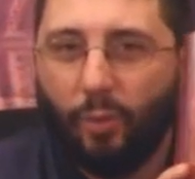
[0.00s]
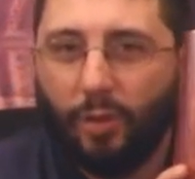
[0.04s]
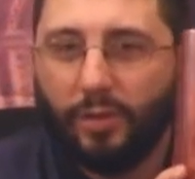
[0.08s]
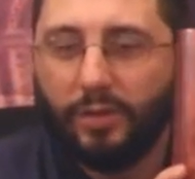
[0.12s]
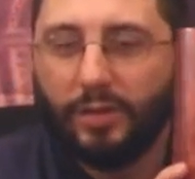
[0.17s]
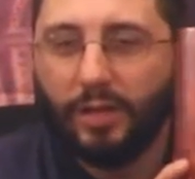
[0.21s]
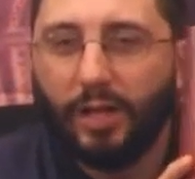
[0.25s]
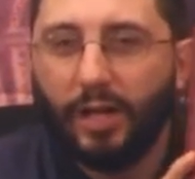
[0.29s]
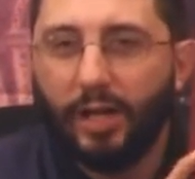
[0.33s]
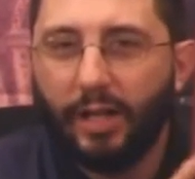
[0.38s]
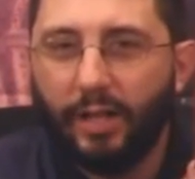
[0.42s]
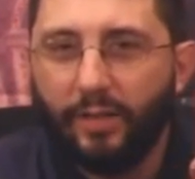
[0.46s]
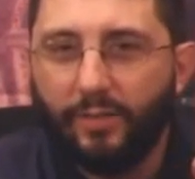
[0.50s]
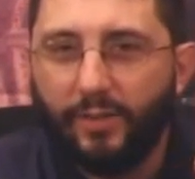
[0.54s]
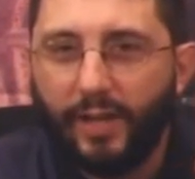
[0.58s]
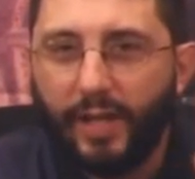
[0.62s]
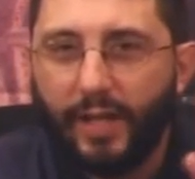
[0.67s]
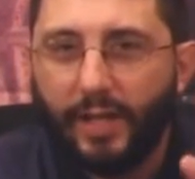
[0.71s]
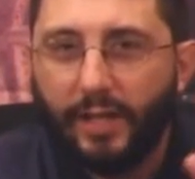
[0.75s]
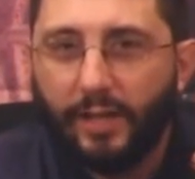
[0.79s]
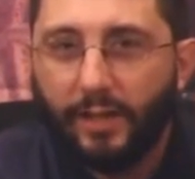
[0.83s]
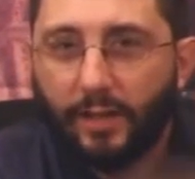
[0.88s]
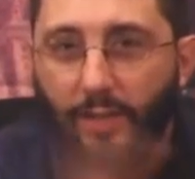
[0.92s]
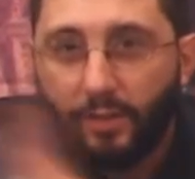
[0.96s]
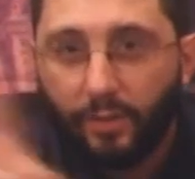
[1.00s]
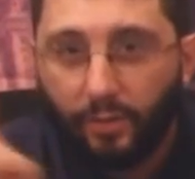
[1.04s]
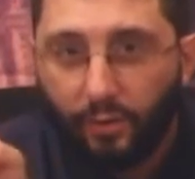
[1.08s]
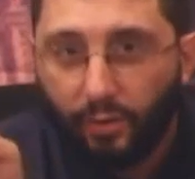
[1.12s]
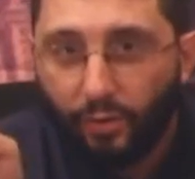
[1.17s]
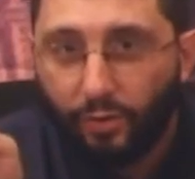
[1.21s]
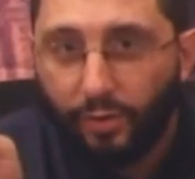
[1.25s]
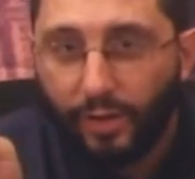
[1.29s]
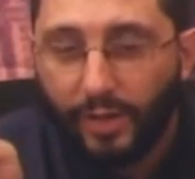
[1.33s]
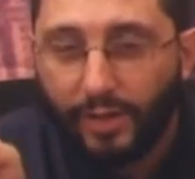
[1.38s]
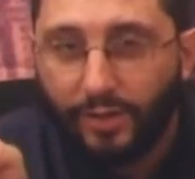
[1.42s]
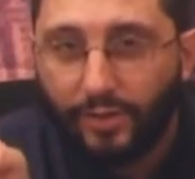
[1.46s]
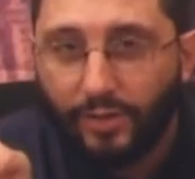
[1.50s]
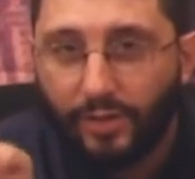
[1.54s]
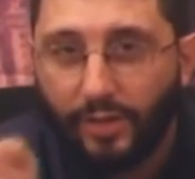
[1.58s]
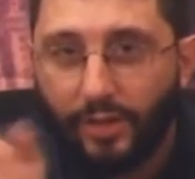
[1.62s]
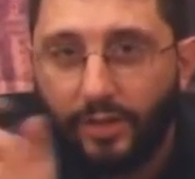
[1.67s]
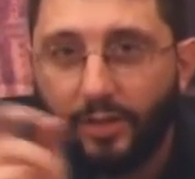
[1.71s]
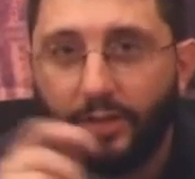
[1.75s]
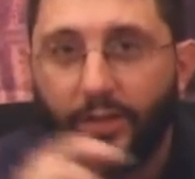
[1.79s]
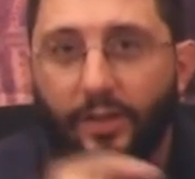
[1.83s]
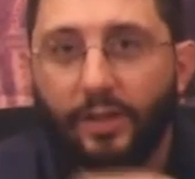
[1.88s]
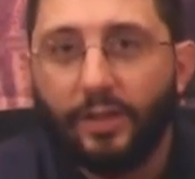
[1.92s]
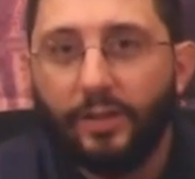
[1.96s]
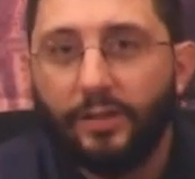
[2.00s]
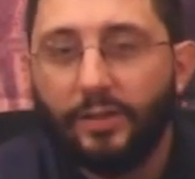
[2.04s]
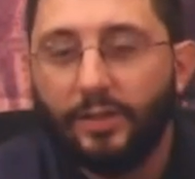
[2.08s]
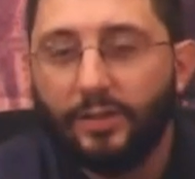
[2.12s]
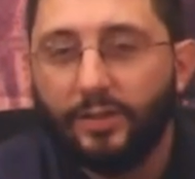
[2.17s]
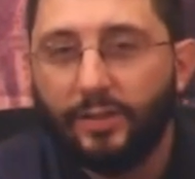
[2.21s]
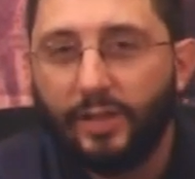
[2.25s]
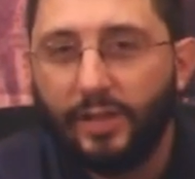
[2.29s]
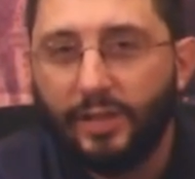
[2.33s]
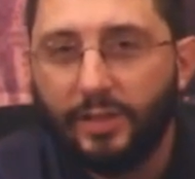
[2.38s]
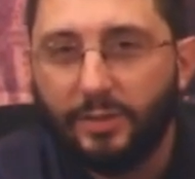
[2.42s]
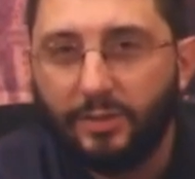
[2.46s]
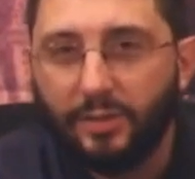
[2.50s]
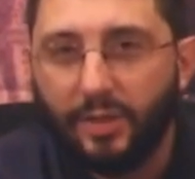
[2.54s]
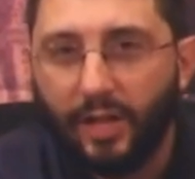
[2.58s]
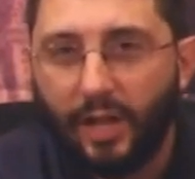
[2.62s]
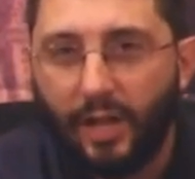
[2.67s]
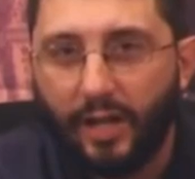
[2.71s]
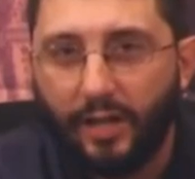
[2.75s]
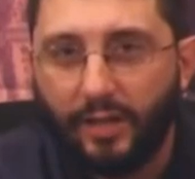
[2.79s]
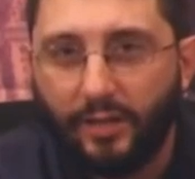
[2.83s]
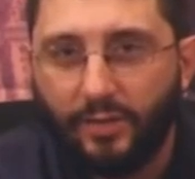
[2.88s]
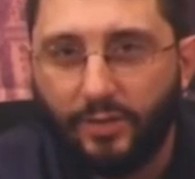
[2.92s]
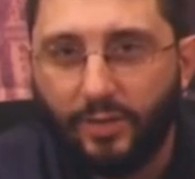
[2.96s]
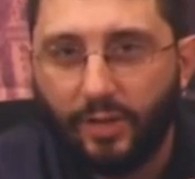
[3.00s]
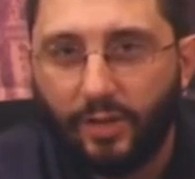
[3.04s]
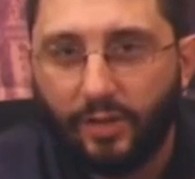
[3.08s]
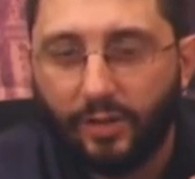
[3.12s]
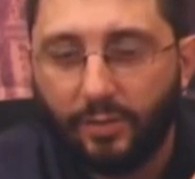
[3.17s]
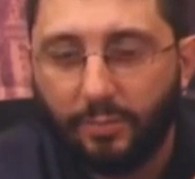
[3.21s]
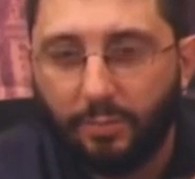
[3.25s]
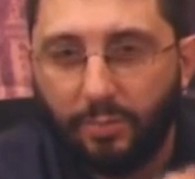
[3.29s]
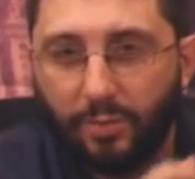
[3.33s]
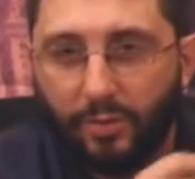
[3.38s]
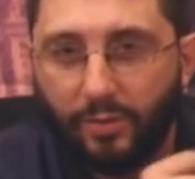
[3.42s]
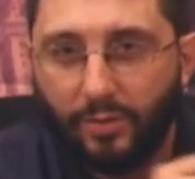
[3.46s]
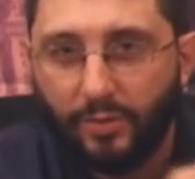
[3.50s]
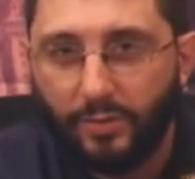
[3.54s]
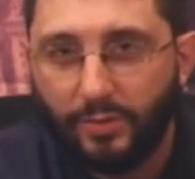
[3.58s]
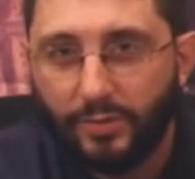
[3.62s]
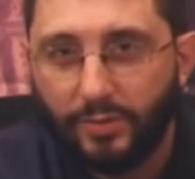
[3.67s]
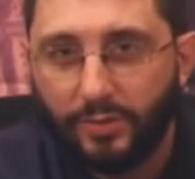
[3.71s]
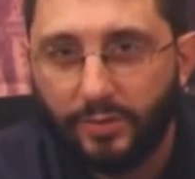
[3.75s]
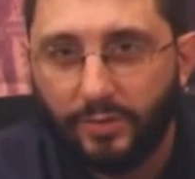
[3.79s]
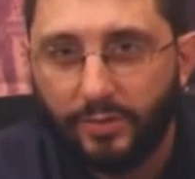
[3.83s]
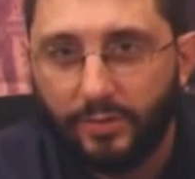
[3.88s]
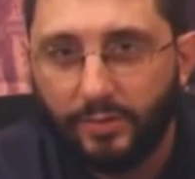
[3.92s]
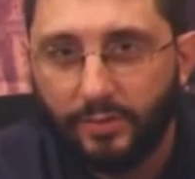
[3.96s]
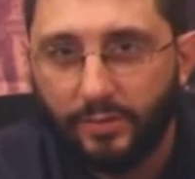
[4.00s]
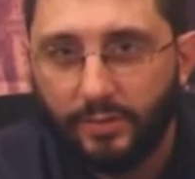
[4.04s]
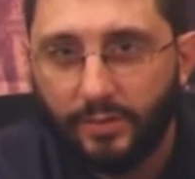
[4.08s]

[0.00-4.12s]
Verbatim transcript: What kind of a Christian does this kind of junk produce?